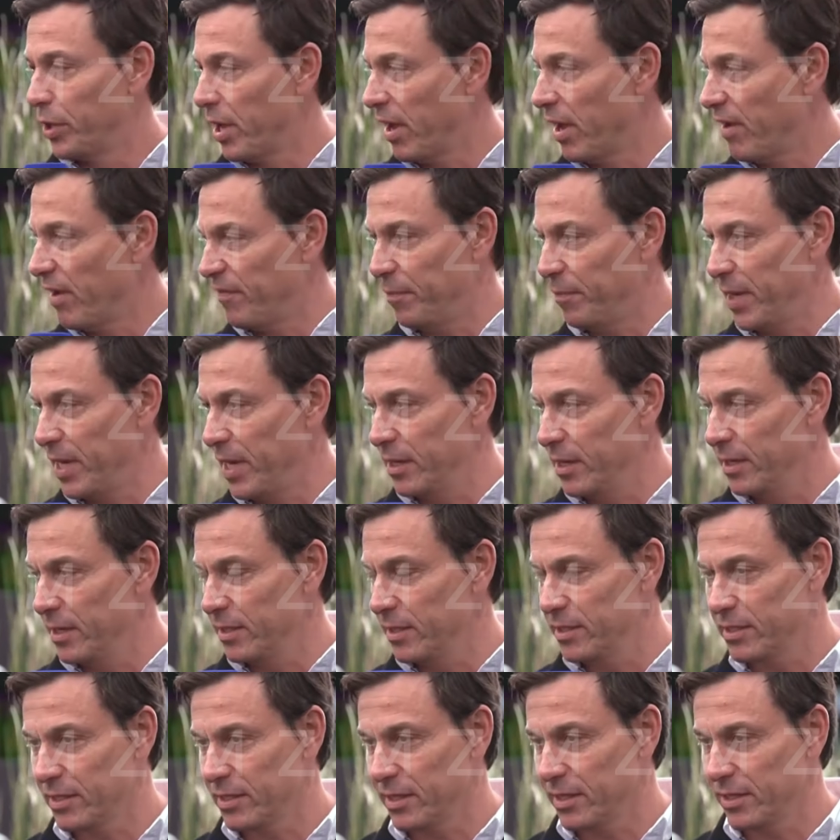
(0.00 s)
have been
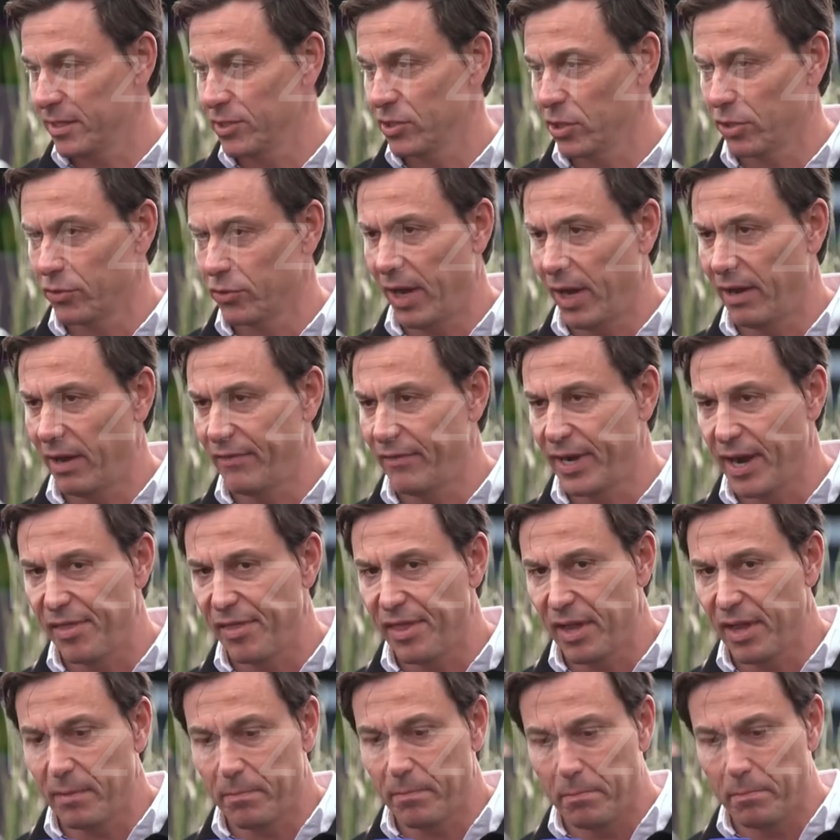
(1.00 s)
is not relevant. I
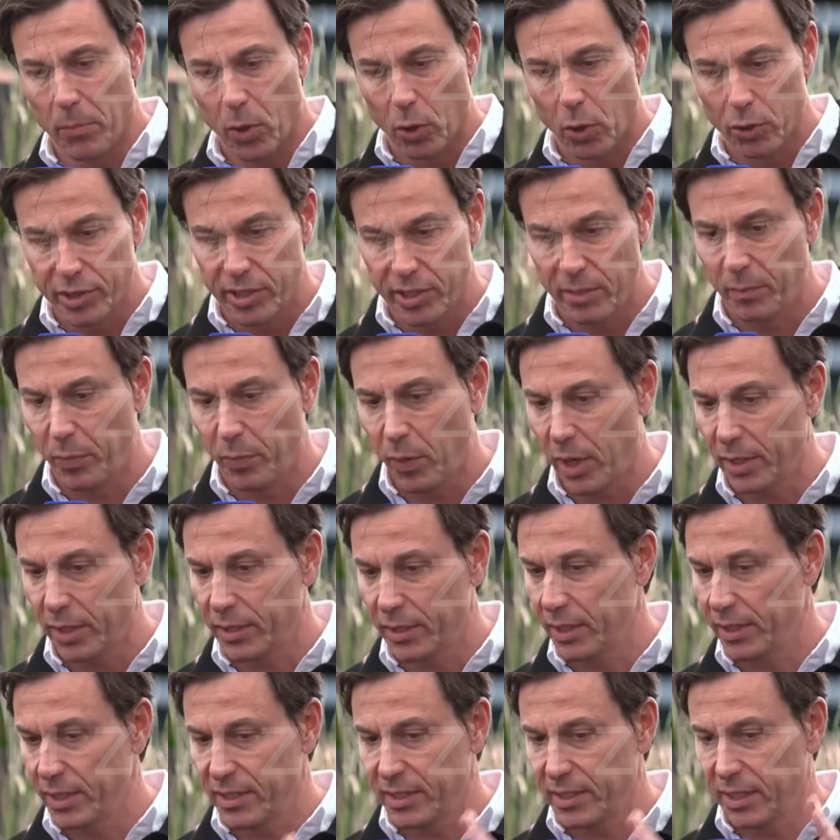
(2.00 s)
think most
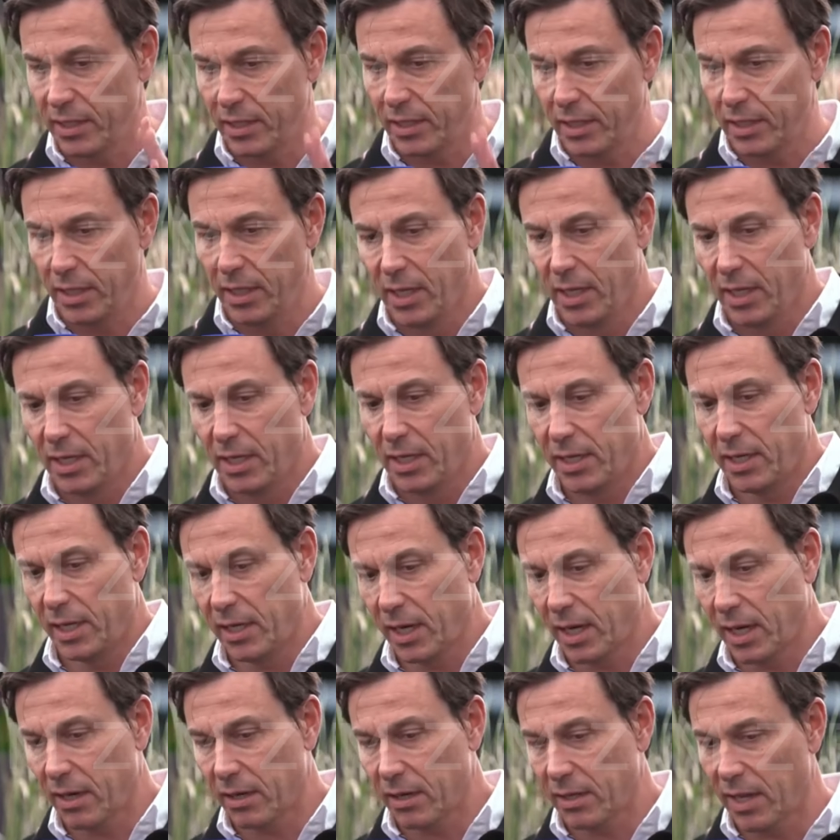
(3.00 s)
important is that
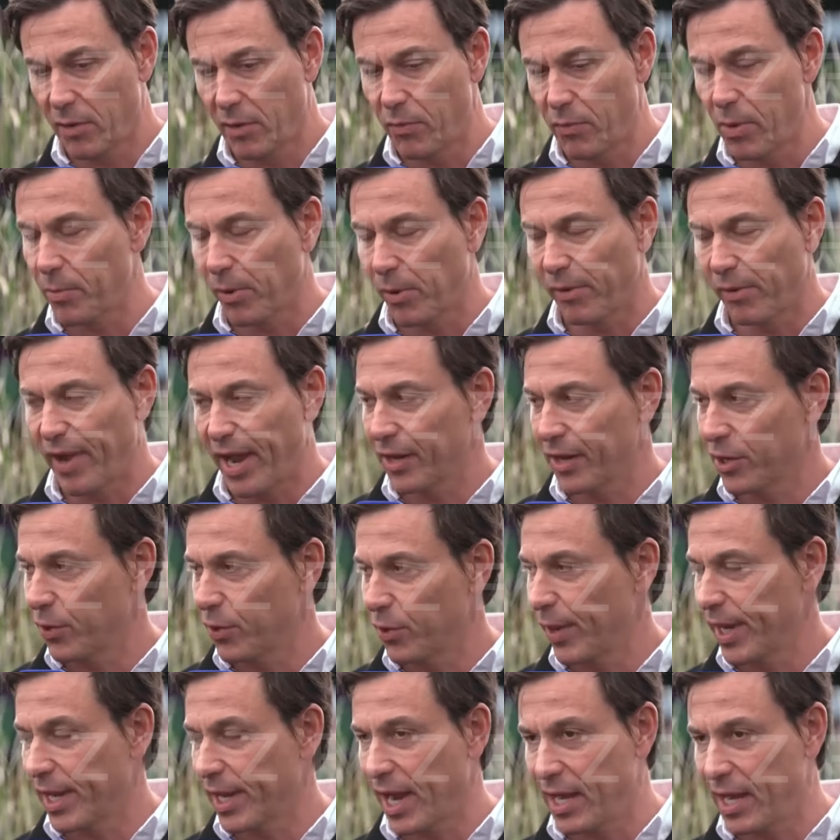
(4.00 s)
we provide a
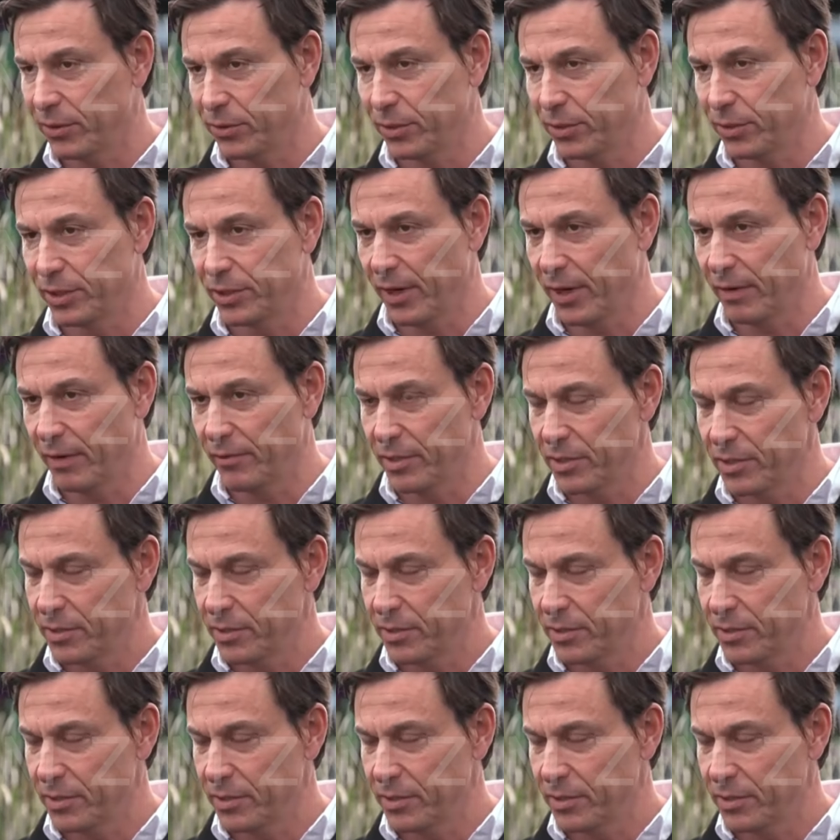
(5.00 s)
quick car to the drivers.